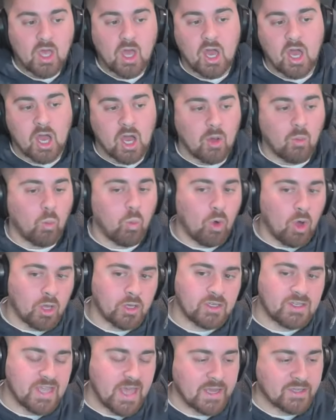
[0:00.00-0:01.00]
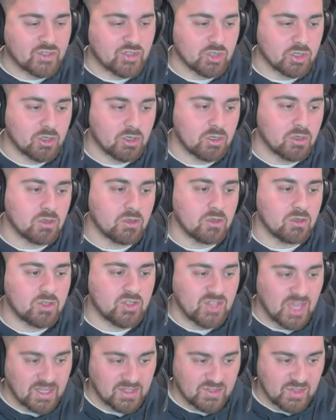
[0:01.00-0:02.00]
Uh, one texter
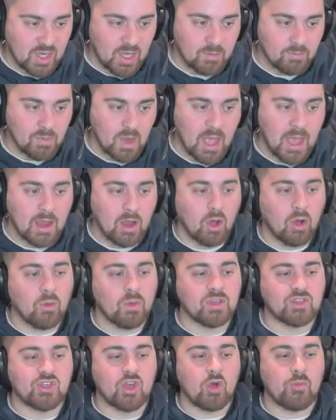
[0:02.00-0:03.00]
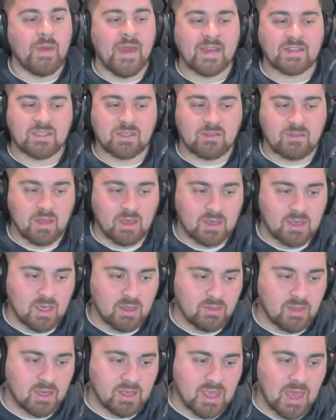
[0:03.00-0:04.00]
sends in. I always go back to
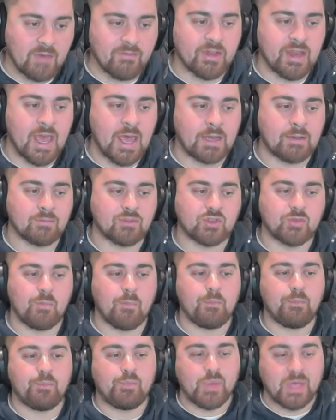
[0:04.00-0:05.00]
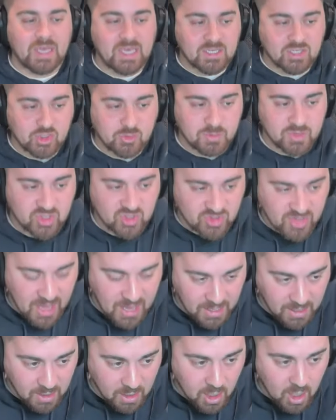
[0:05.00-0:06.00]
thinking that Kevyn Adams' biggest
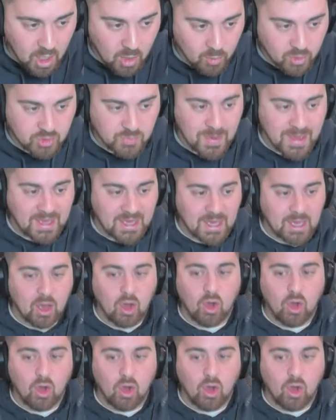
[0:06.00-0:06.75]
mistake was making